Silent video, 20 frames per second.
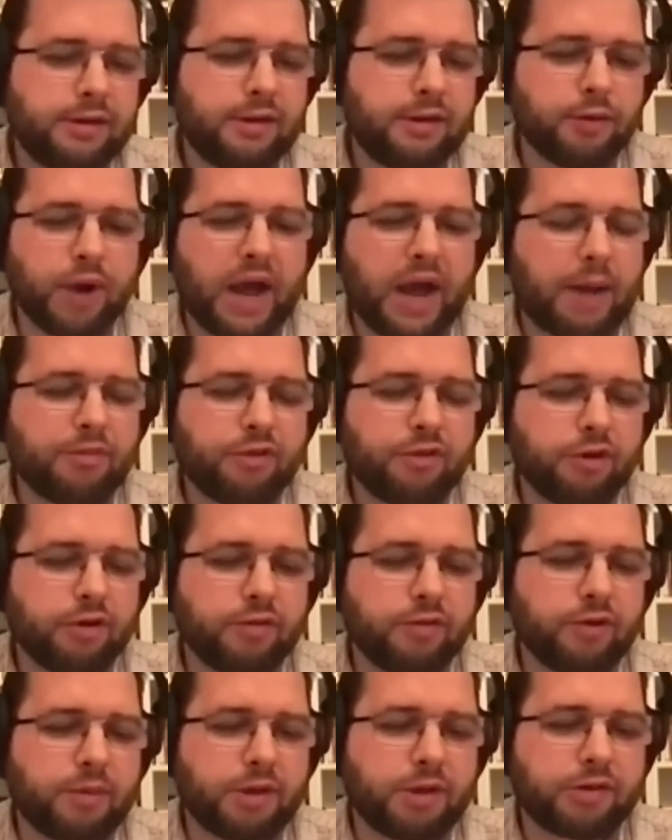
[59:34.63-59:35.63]
the
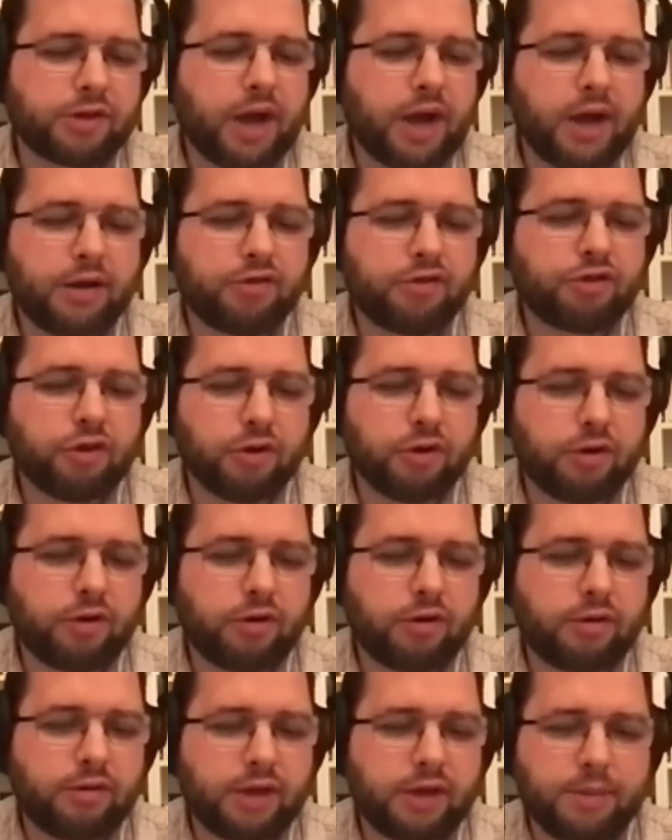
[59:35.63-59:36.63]
rapture from a Scottish
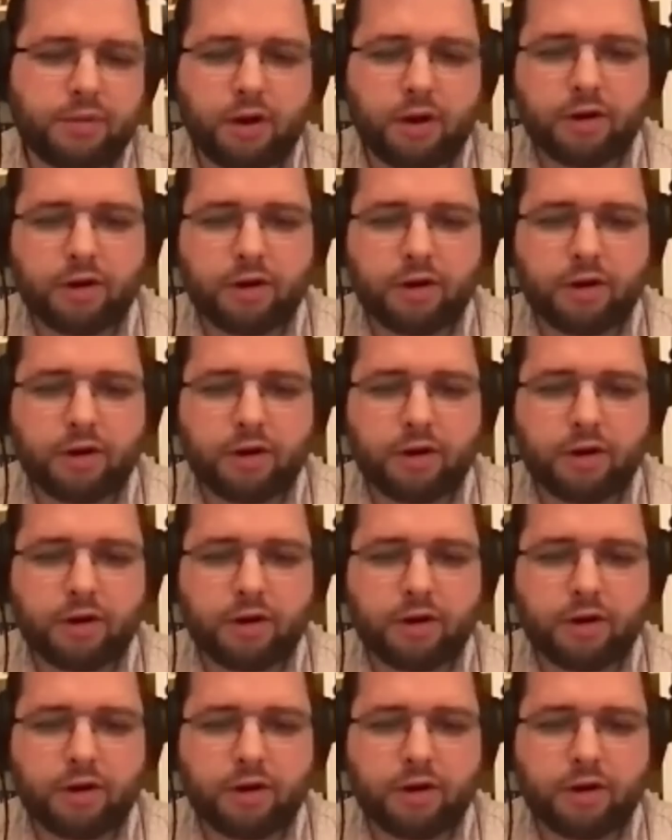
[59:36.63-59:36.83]
girl named mm.